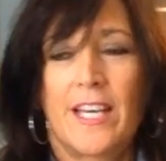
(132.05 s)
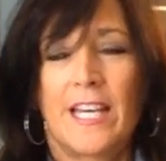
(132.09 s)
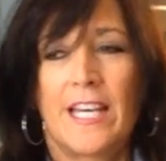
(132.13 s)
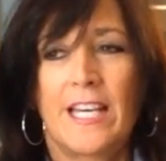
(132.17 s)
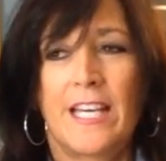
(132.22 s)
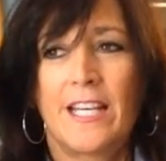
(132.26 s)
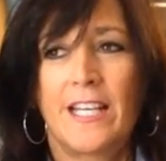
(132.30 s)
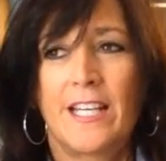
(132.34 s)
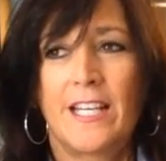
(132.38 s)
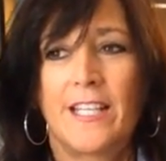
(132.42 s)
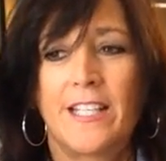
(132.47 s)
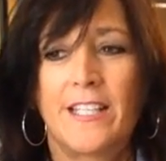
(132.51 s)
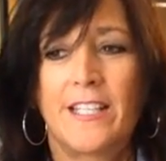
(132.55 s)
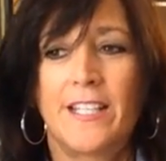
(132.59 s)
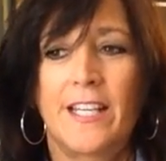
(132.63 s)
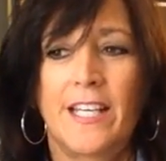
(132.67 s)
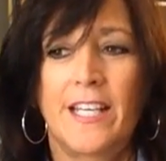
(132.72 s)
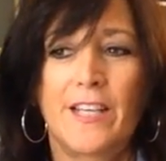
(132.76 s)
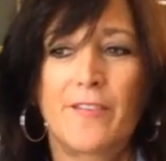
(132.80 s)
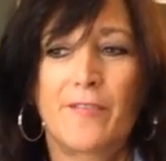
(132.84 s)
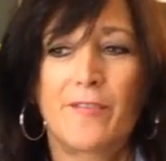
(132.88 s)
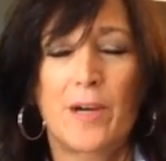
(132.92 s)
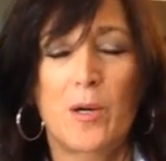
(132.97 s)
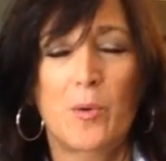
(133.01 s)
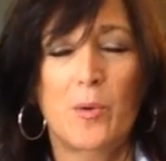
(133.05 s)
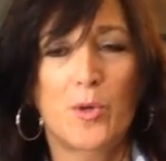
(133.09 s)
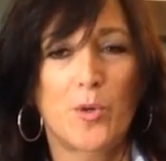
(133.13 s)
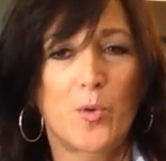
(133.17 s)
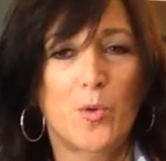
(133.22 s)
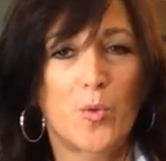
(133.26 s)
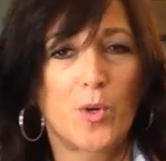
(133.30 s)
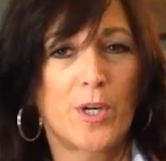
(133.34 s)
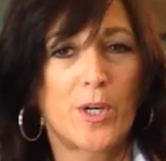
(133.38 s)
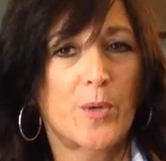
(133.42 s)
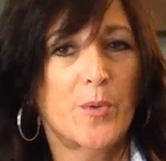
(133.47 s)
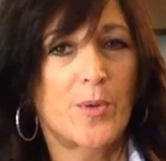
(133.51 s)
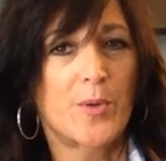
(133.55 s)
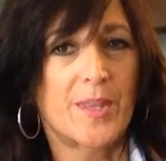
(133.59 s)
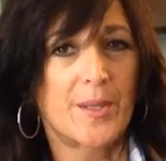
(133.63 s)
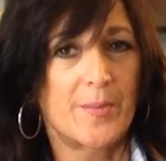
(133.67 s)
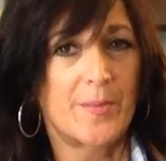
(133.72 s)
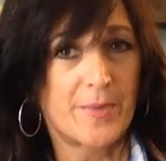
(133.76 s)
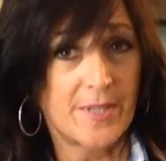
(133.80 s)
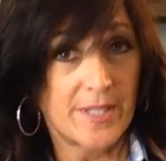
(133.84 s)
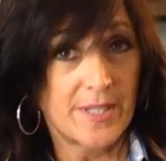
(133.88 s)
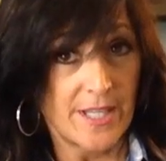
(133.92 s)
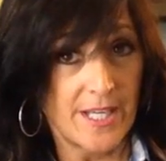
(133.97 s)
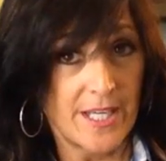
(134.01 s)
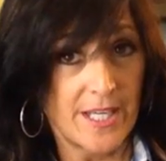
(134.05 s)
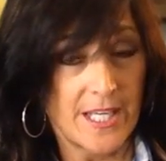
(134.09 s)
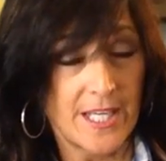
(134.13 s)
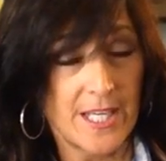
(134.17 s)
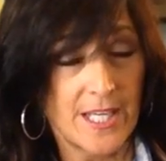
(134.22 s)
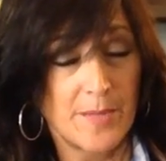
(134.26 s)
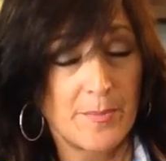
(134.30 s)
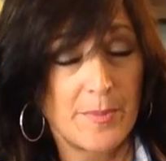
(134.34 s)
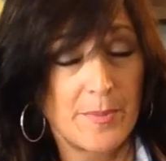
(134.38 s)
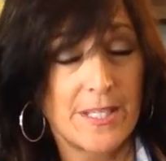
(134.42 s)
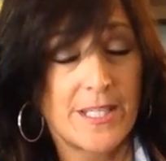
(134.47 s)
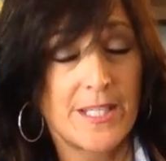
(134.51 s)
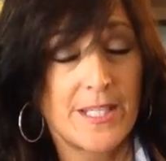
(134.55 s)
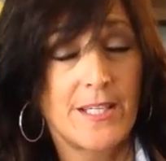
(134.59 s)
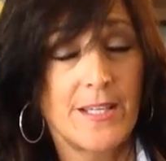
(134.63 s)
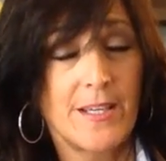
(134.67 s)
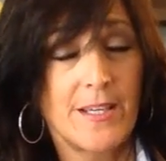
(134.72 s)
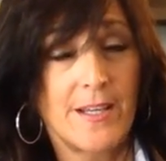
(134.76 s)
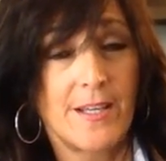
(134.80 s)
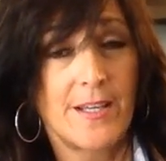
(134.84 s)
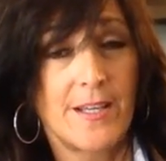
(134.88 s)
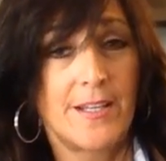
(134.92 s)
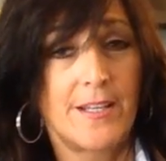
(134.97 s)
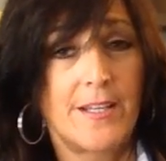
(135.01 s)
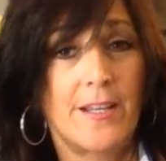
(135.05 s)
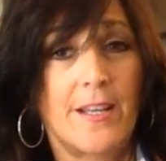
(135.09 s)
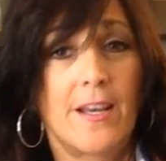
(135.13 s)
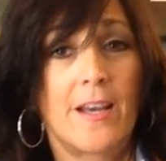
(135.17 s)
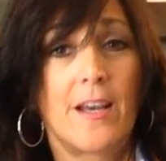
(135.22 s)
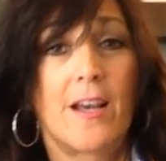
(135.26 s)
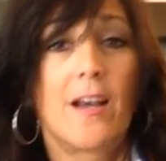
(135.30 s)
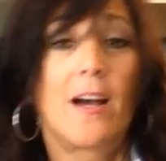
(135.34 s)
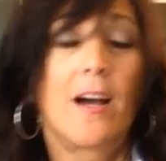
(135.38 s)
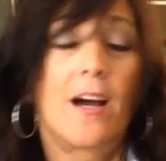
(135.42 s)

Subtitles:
And if I were to work with him again,